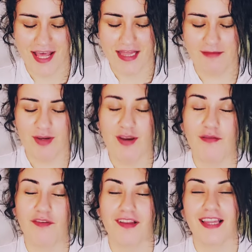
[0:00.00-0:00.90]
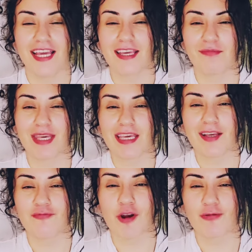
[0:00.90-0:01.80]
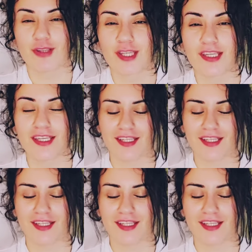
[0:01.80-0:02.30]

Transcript: Let me know if you like being roasted.